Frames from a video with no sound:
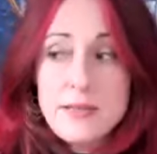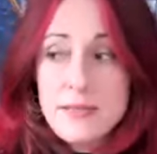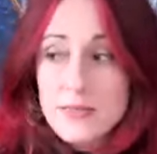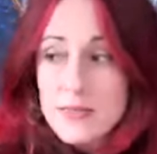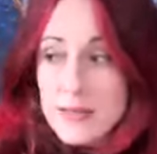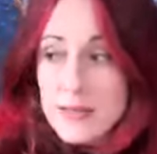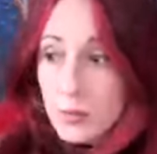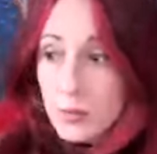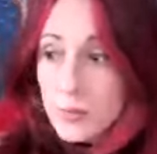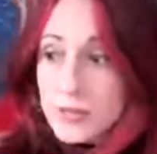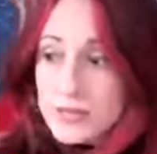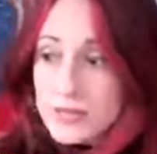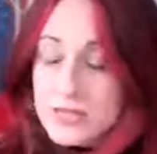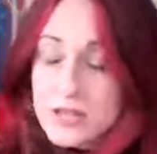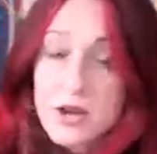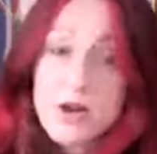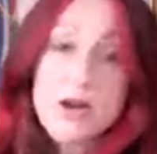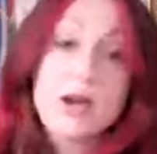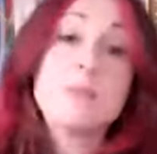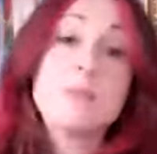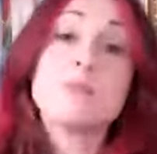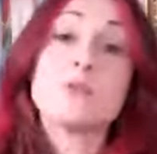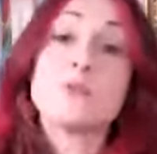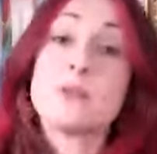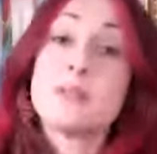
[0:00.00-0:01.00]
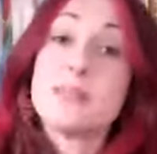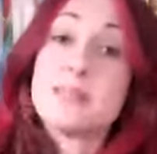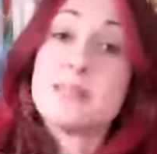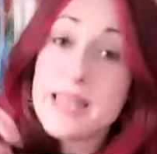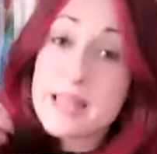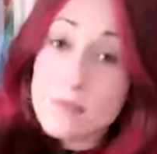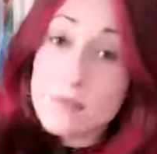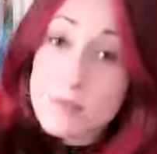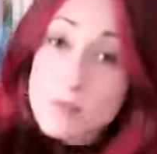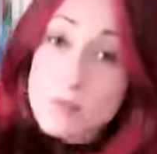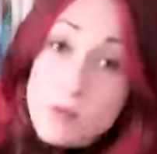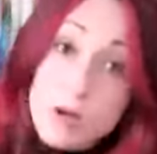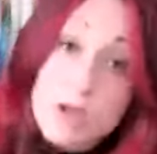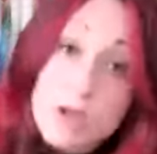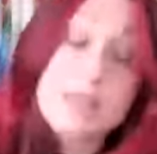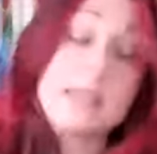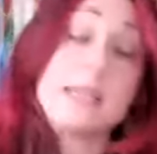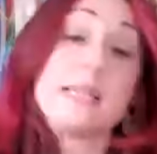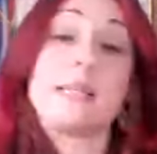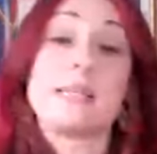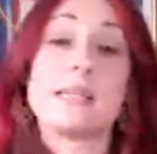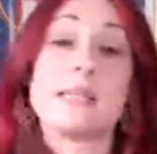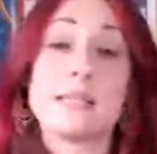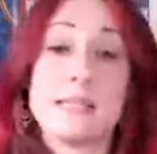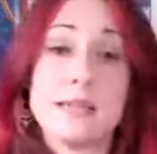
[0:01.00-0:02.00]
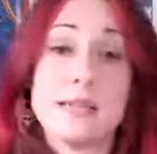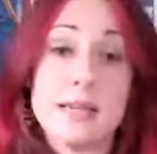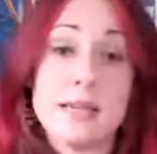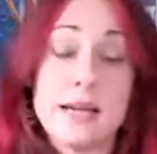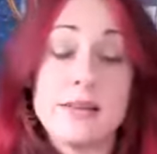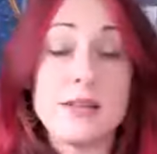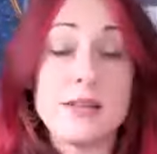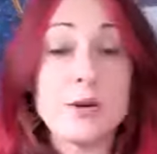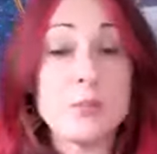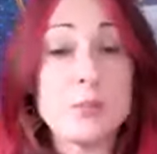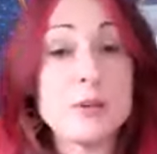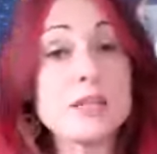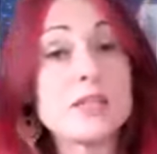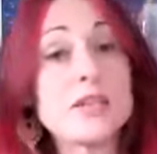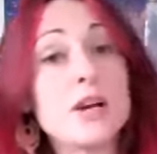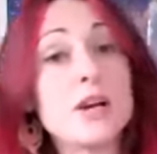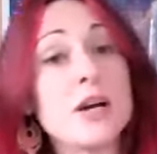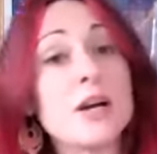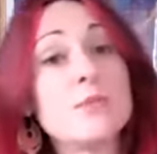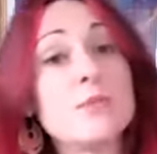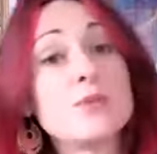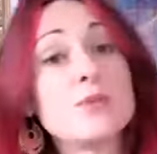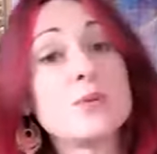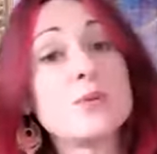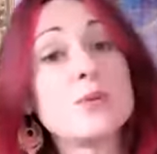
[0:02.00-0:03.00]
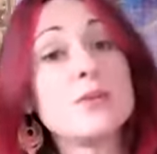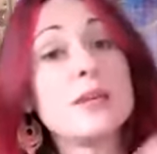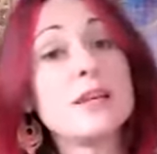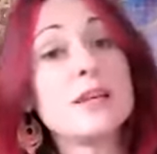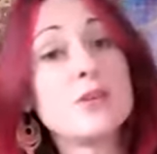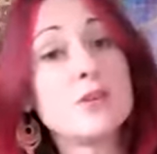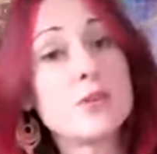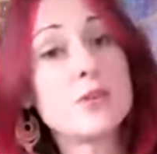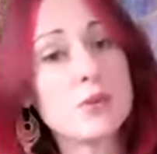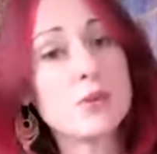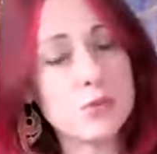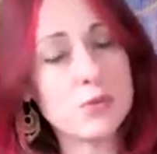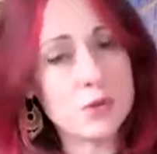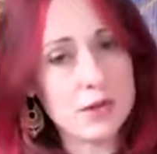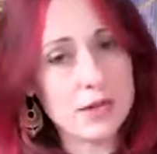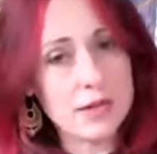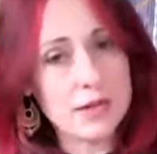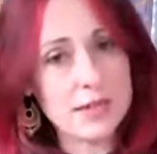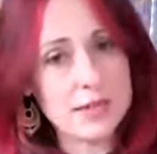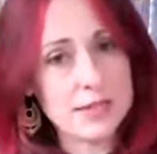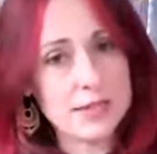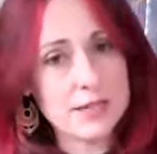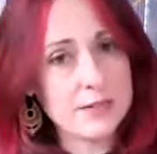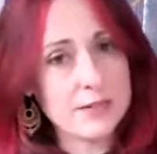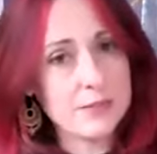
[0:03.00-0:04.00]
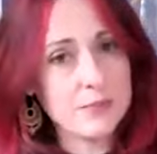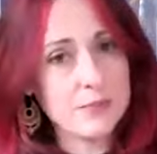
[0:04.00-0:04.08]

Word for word: There will be times when they're right, and there'll be times when they're not right.